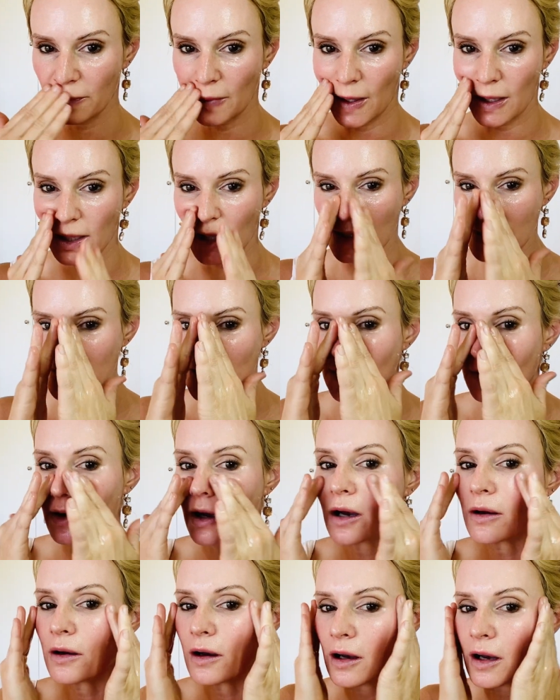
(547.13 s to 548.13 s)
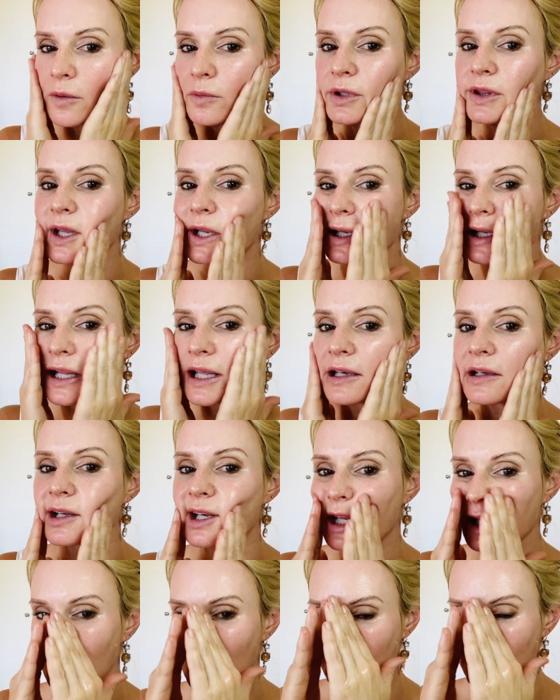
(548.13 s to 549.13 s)
Okay, so I would then
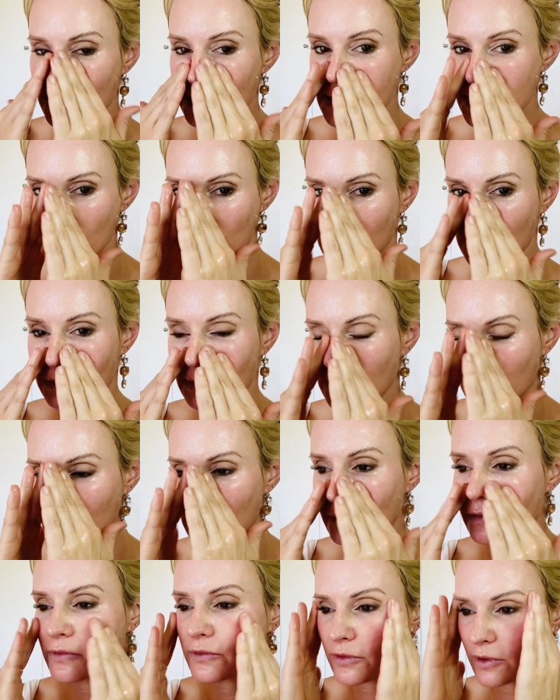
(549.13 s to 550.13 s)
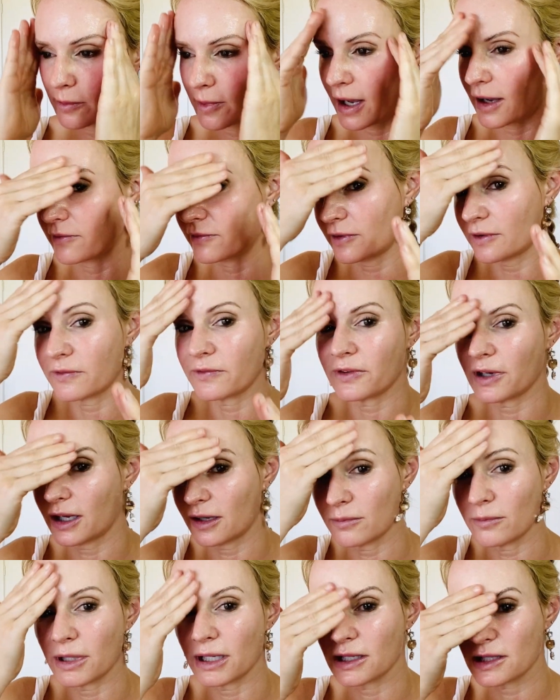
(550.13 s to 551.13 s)
leave this on for about
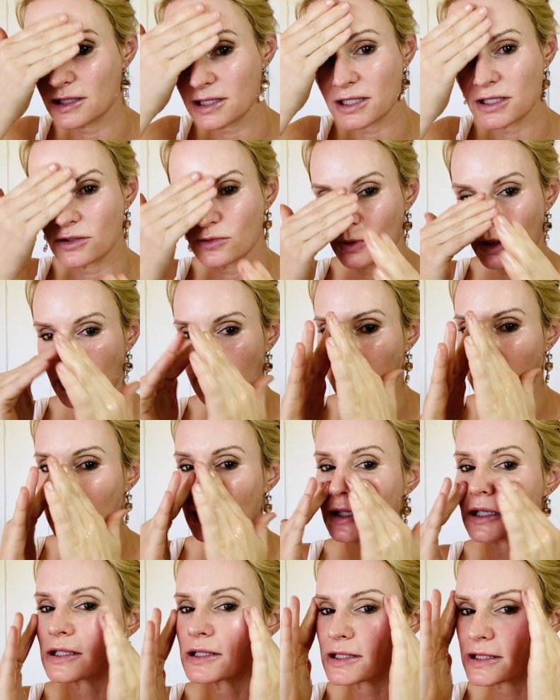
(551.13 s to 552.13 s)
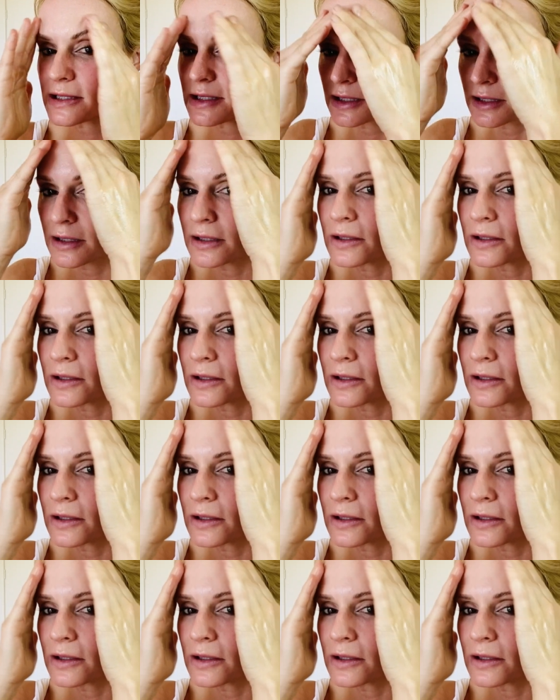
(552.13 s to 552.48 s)
15 minutes to 20 minutes.